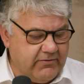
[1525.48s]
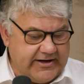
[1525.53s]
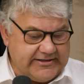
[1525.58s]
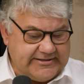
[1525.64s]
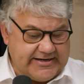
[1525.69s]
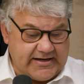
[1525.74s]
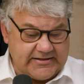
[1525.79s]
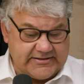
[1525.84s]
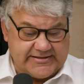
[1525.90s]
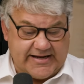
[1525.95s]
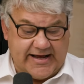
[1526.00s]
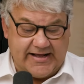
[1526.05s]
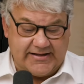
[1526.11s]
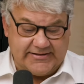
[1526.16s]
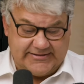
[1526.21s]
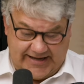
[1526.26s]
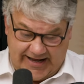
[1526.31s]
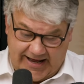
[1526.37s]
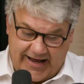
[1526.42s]
Retail
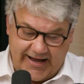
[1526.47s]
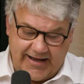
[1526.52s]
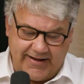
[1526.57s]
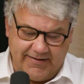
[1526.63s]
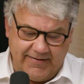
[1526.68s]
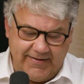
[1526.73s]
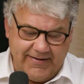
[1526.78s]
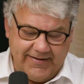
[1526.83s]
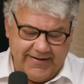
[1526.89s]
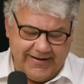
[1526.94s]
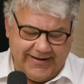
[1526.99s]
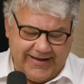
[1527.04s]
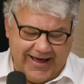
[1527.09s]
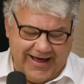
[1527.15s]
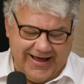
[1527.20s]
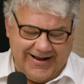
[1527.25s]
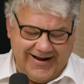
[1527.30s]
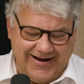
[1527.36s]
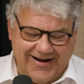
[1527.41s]
sales,
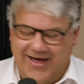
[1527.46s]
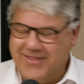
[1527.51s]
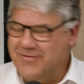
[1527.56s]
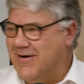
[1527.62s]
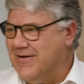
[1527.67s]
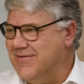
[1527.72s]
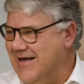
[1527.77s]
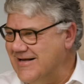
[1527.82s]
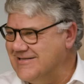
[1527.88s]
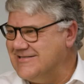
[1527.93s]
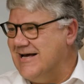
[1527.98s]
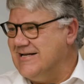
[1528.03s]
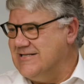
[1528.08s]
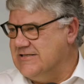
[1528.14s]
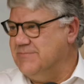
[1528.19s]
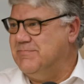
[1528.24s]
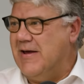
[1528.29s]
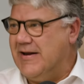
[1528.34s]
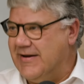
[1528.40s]
again, another one. That's
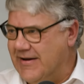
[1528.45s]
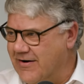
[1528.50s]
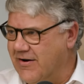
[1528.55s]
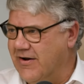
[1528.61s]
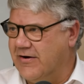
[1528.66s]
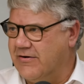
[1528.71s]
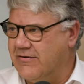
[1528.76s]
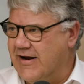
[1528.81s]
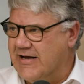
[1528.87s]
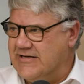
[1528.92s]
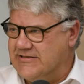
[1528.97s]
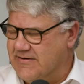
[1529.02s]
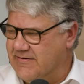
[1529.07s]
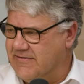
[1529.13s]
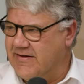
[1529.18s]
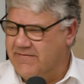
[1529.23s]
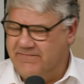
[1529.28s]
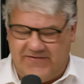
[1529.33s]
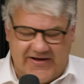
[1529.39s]
us spending like
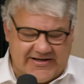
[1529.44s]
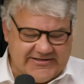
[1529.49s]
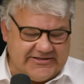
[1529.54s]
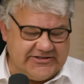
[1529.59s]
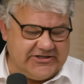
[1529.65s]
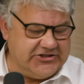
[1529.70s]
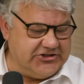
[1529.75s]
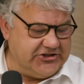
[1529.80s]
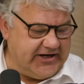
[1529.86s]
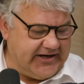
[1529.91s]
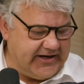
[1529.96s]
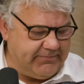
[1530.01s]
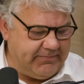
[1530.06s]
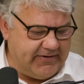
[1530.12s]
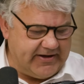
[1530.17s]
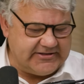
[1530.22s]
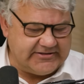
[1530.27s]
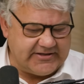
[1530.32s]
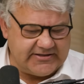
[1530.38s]
crazy. That feeds into
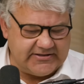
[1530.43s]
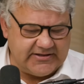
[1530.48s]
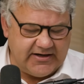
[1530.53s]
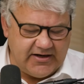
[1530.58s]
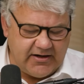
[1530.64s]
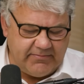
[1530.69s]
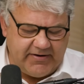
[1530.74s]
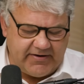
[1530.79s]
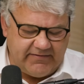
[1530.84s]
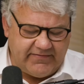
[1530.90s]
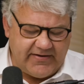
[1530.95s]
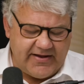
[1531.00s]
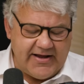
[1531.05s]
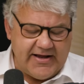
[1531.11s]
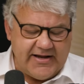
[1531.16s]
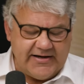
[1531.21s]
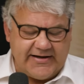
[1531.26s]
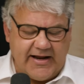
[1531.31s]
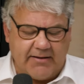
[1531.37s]
GDP. So there's a little bit of
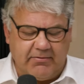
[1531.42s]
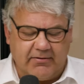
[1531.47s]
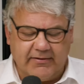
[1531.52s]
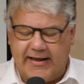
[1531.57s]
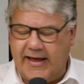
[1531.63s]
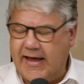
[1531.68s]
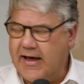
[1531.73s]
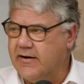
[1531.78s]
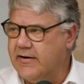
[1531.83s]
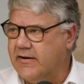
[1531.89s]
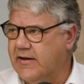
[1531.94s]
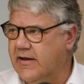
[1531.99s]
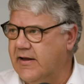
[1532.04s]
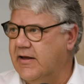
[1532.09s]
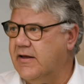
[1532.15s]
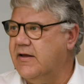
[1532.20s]
double counting